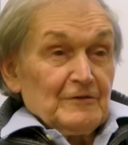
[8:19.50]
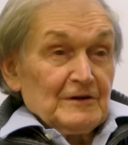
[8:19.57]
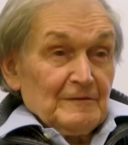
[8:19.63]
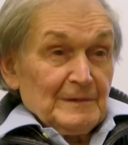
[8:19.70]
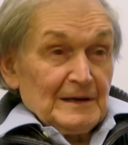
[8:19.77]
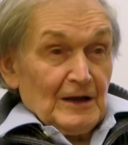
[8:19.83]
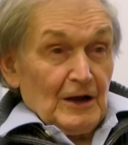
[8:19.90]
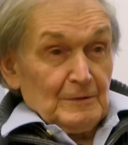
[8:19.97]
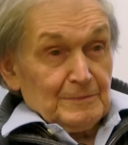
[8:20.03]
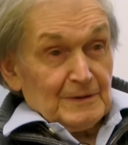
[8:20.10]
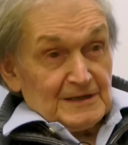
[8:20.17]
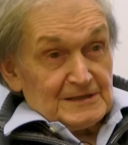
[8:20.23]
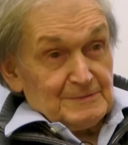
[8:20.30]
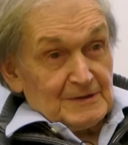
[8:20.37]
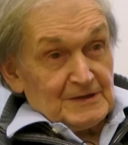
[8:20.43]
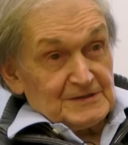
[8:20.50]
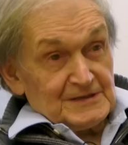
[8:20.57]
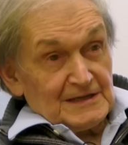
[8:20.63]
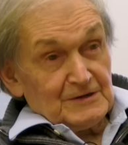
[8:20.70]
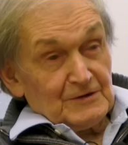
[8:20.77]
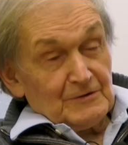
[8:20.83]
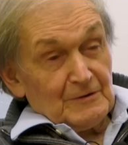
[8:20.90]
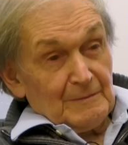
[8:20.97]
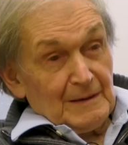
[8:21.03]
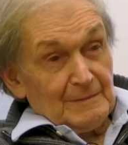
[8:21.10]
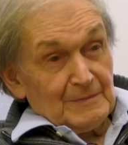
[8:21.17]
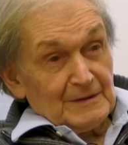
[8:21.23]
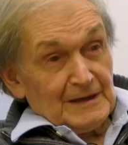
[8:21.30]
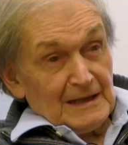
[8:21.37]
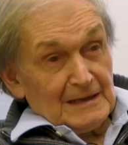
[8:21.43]
I would have been hopeless because I don't
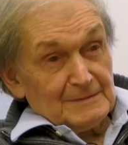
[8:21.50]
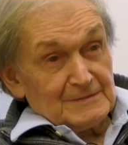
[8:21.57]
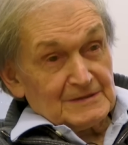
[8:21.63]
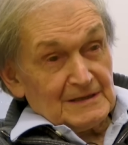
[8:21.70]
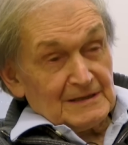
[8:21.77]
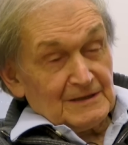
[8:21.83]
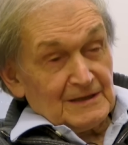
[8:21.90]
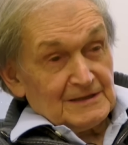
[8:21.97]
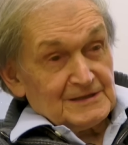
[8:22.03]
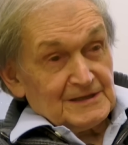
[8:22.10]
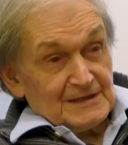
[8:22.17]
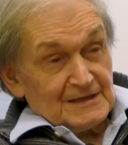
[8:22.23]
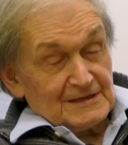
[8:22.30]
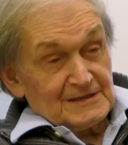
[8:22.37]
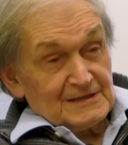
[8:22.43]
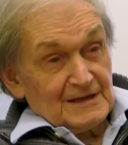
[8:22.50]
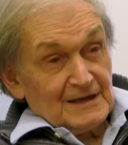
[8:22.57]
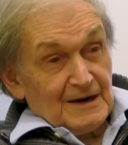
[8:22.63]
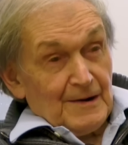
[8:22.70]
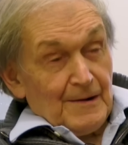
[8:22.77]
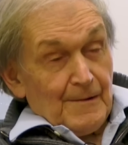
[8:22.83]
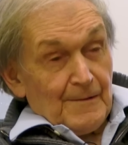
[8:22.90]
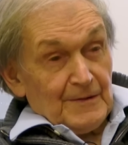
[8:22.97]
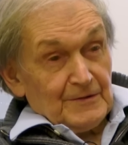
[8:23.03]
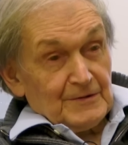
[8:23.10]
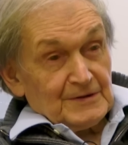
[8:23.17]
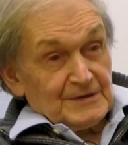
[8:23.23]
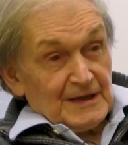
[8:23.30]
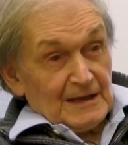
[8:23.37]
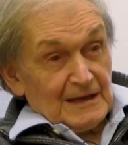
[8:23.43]
remember names, these things. You
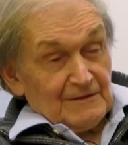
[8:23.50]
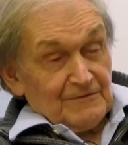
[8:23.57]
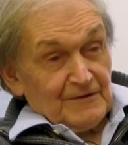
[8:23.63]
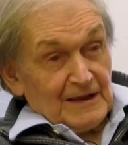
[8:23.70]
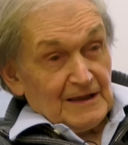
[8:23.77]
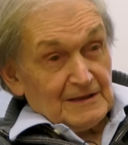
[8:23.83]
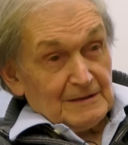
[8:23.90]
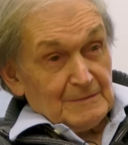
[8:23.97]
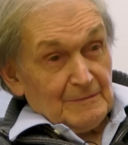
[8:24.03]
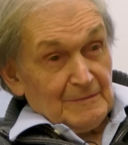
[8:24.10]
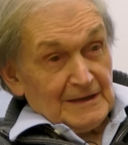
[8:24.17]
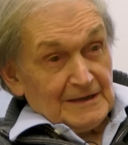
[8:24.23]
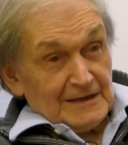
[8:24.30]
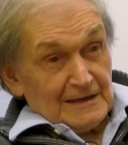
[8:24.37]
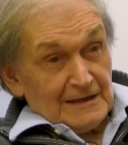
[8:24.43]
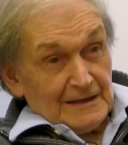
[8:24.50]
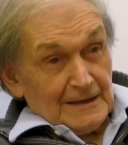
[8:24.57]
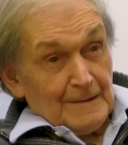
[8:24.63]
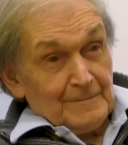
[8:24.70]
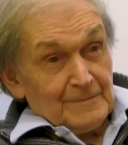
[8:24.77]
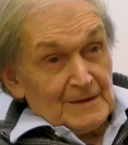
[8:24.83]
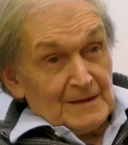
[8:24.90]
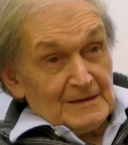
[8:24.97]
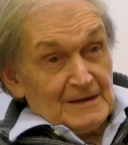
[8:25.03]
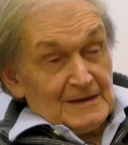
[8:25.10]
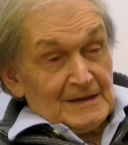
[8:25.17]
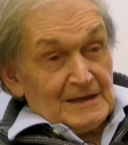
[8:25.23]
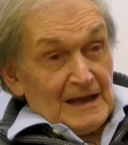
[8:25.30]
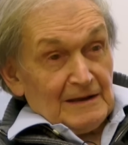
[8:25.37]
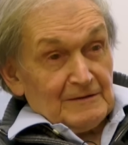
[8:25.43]
can tell I forget them immediately.
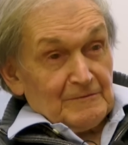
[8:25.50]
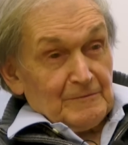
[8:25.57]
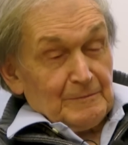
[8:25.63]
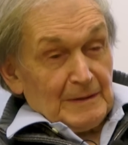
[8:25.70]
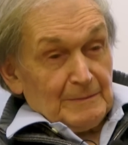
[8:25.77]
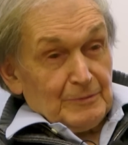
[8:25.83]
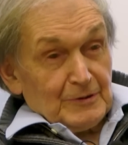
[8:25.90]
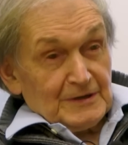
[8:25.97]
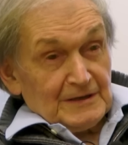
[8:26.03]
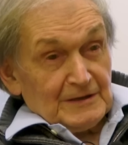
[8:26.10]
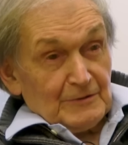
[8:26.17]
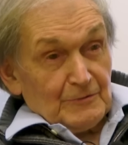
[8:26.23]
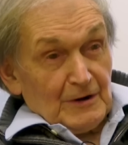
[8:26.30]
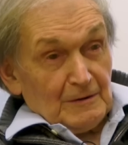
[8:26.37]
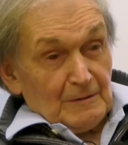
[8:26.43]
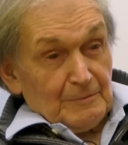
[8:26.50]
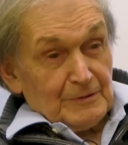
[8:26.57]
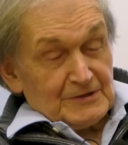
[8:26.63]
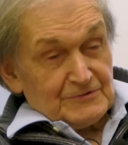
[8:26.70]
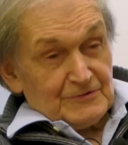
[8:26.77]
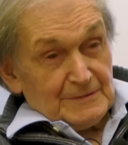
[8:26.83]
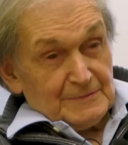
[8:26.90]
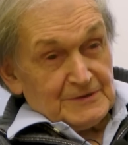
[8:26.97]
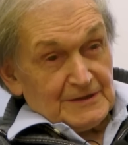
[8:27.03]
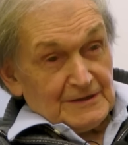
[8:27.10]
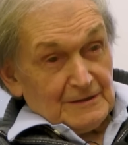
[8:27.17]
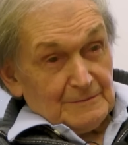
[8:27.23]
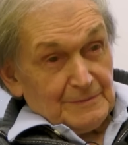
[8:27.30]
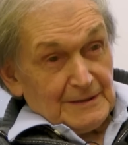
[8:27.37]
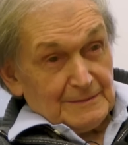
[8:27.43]
I'd have been putting the wrong
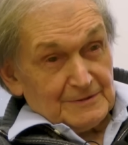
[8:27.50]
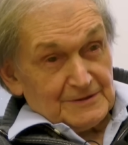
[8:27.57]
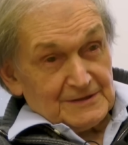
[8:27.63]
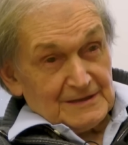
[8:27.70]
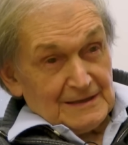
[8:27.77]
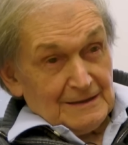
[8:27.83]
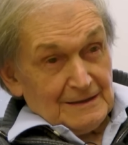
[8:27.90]
prescription on people's...